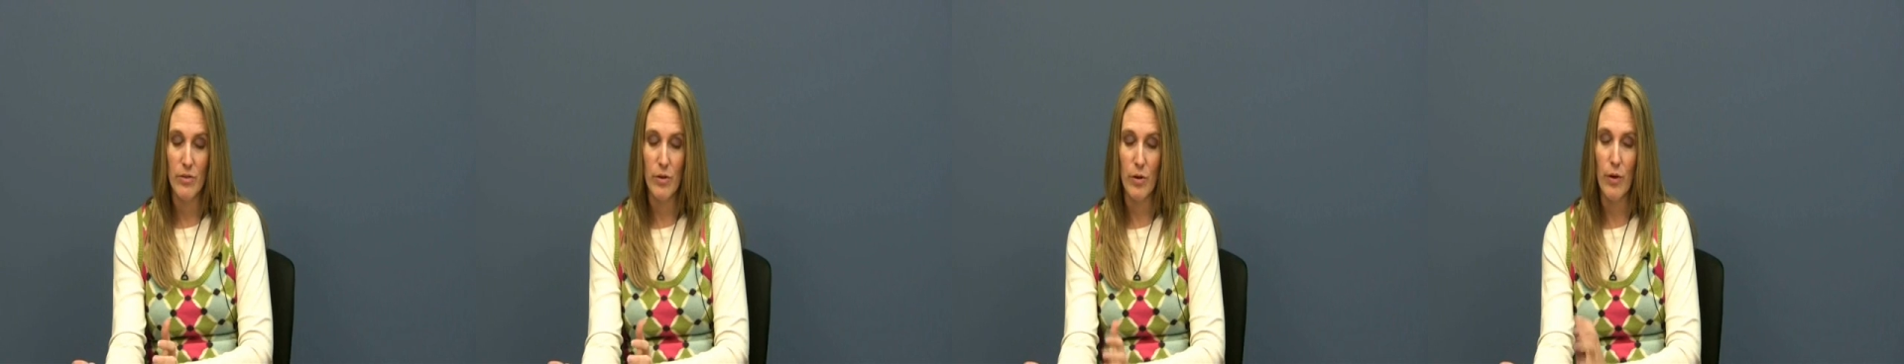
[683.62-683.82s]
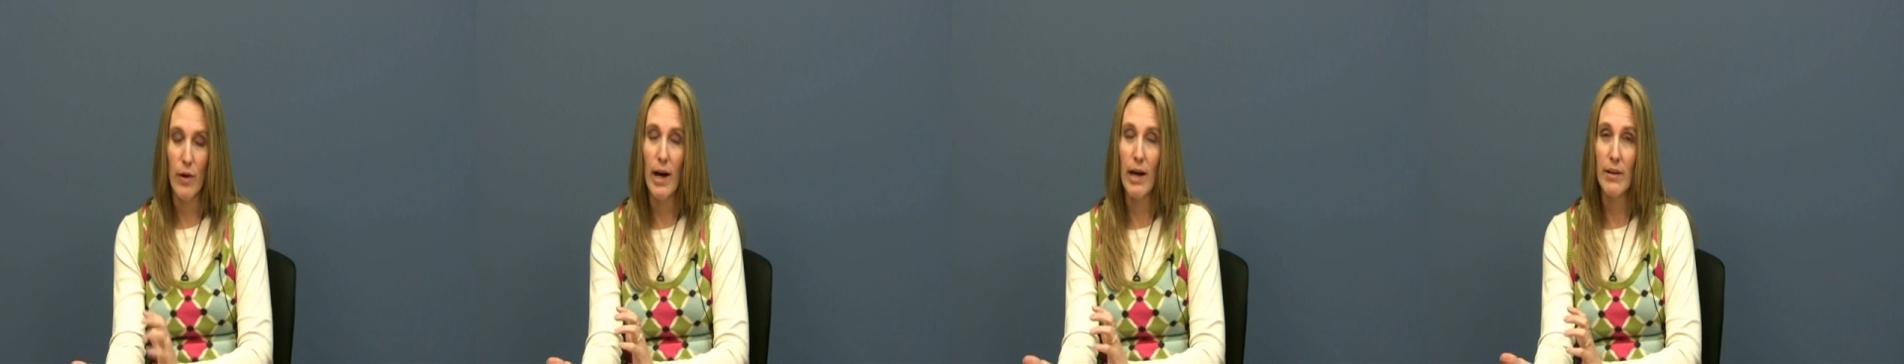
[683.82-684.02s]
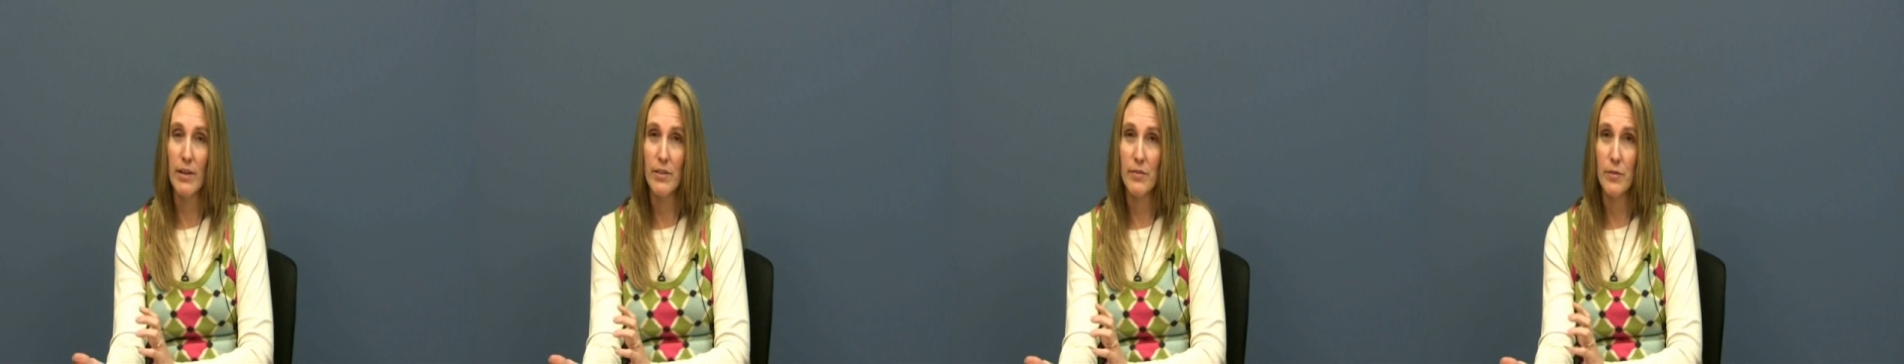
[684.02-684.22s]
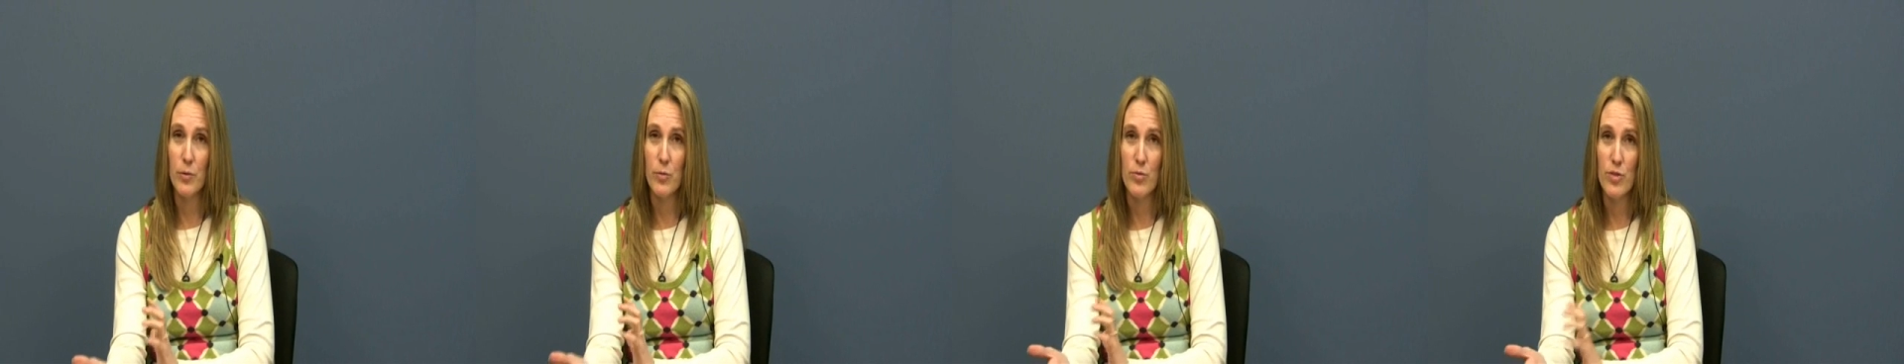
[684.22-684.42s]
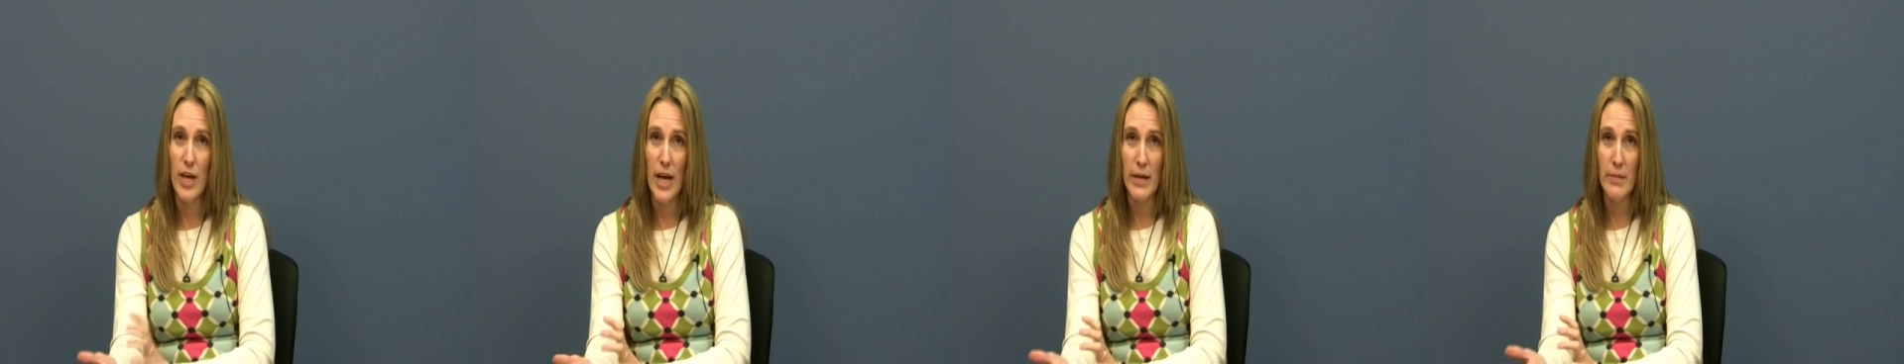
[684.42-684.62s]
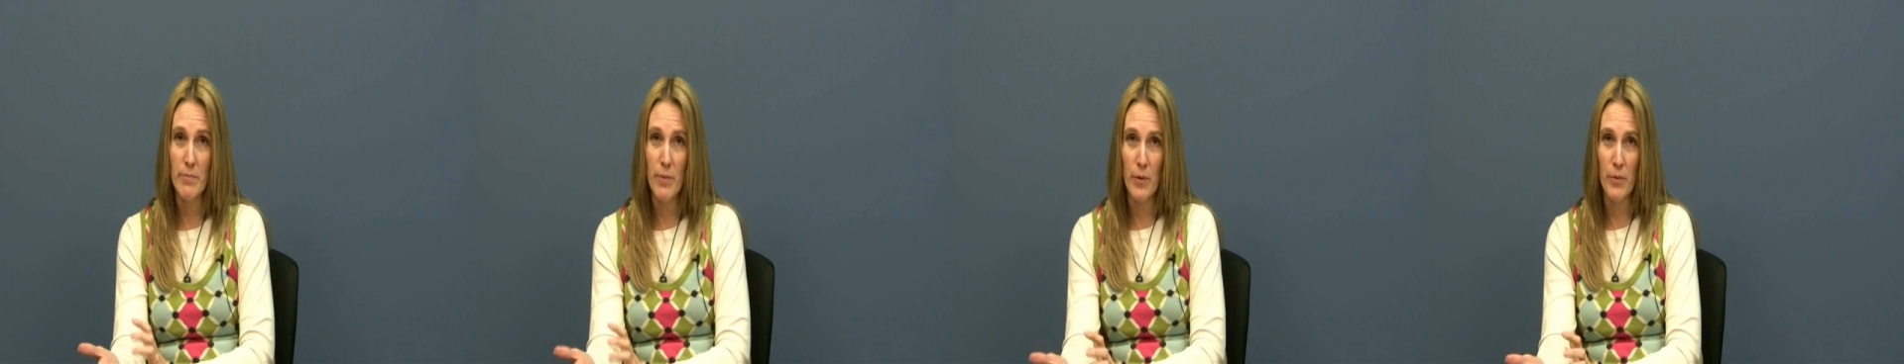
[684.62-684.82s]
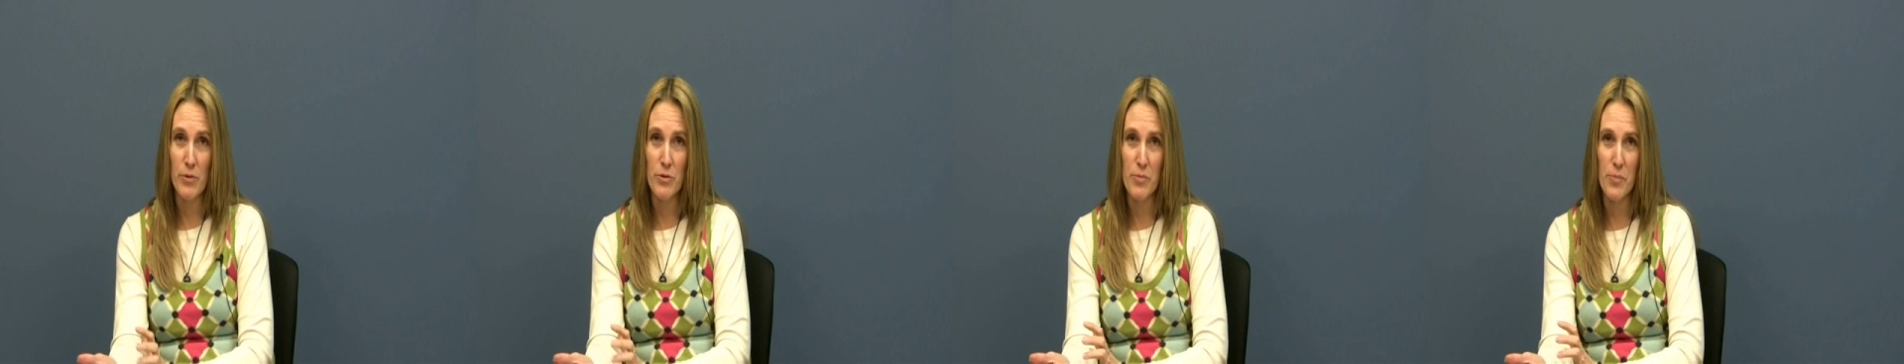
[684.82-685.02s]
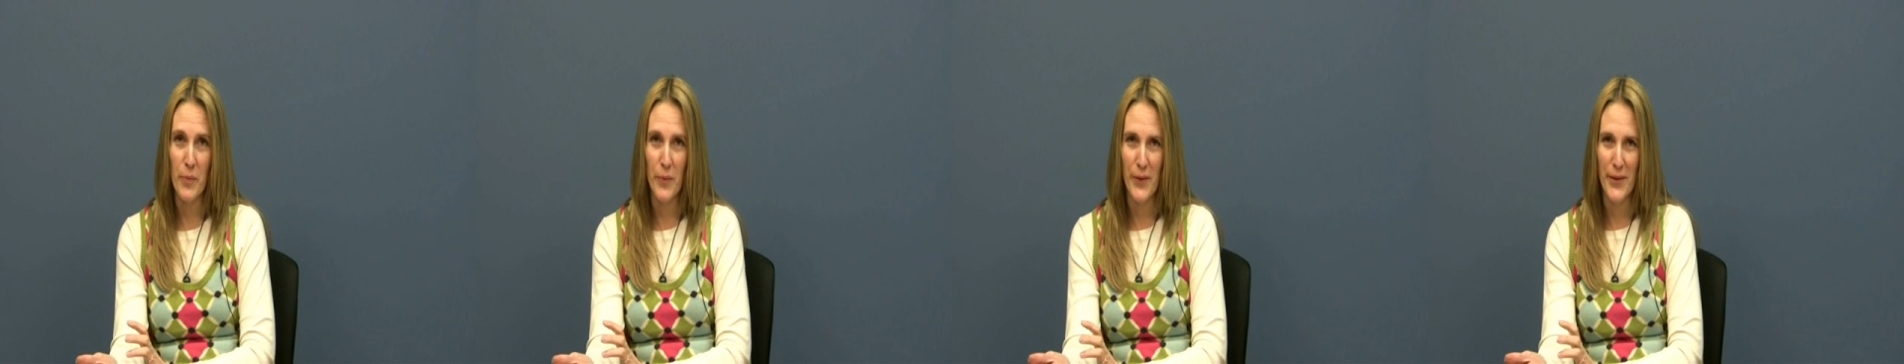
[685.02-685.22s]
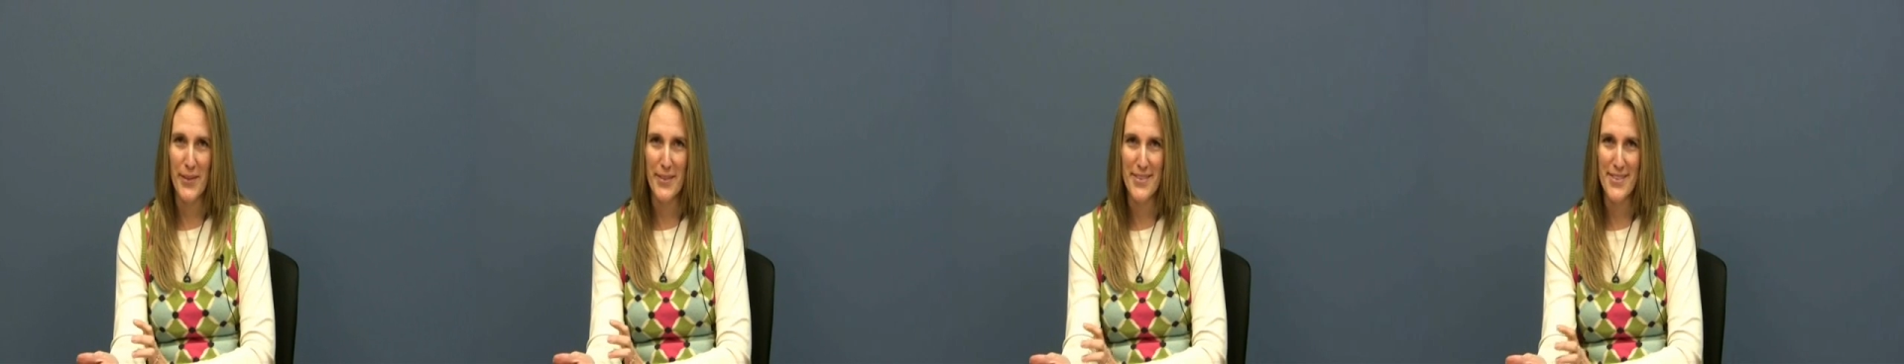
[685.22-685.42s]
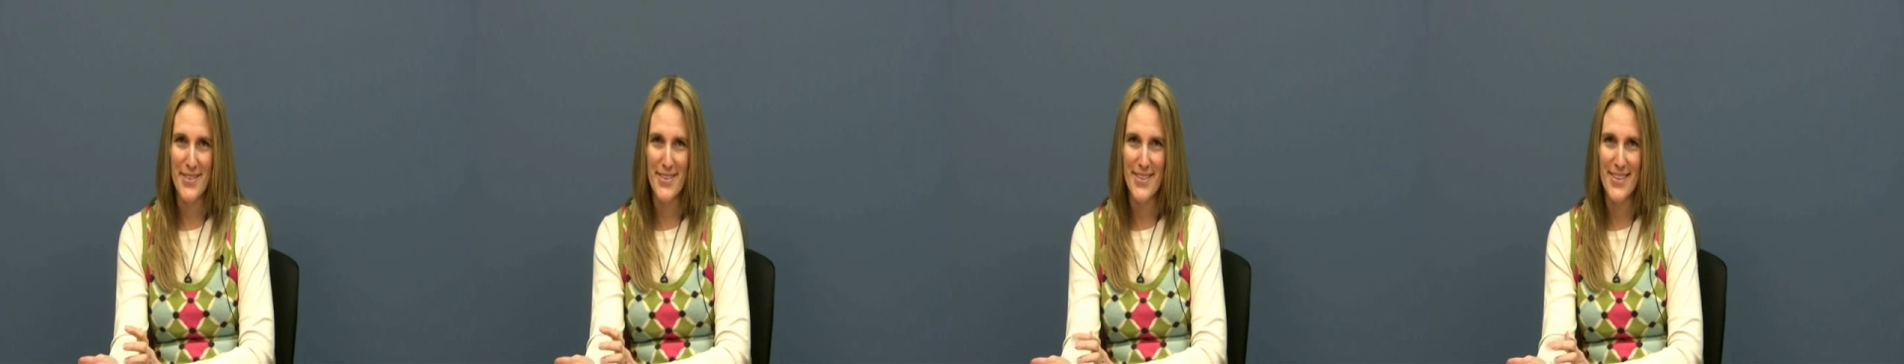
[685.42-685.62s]
So I'll give you 10 bonus
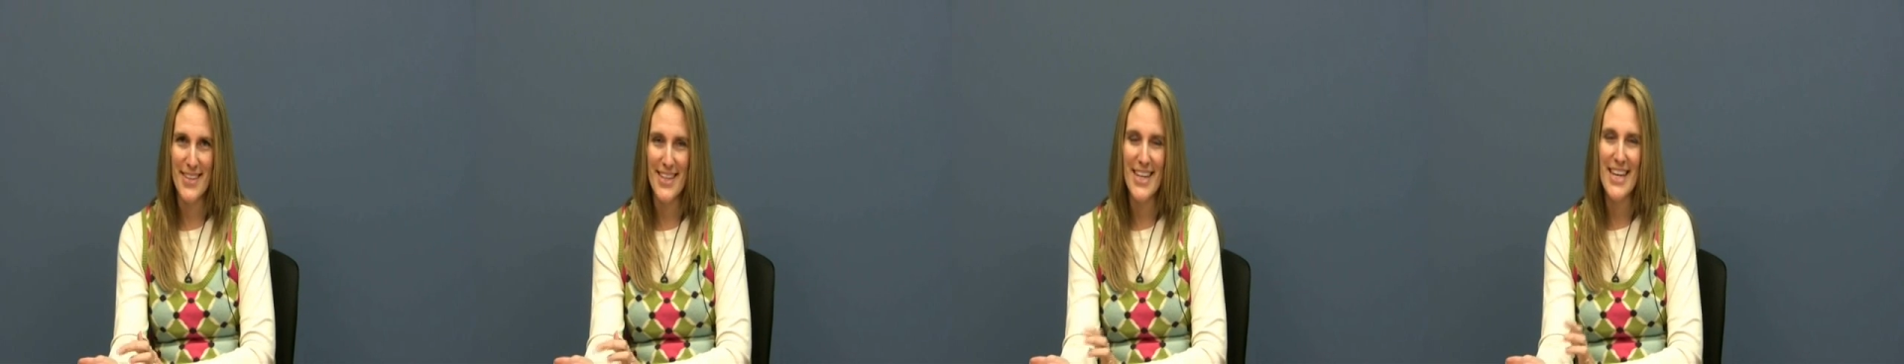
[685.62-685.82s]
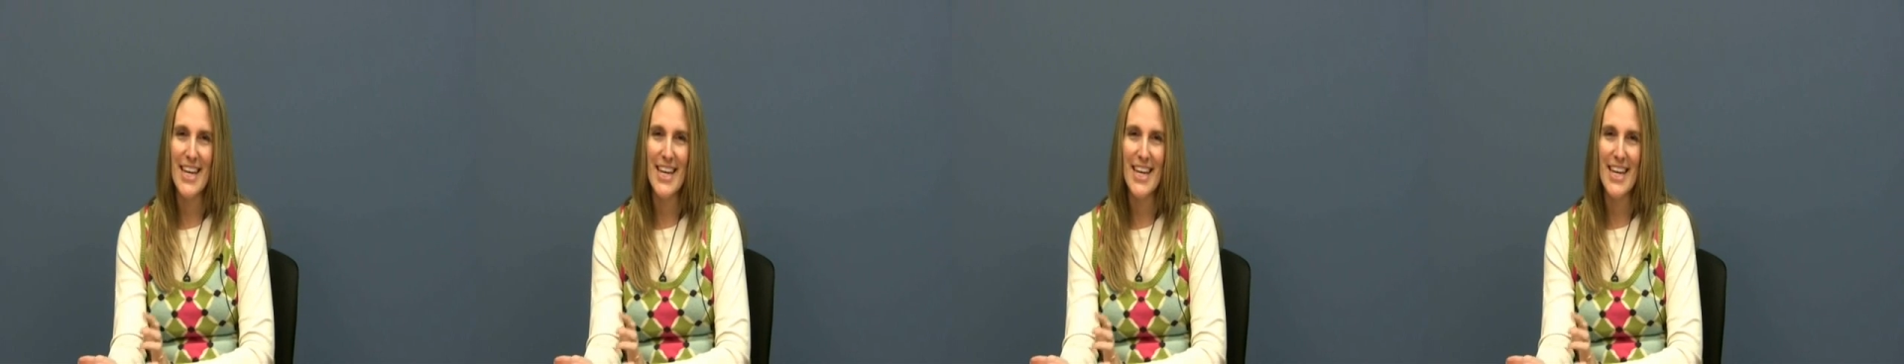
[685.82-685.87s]
points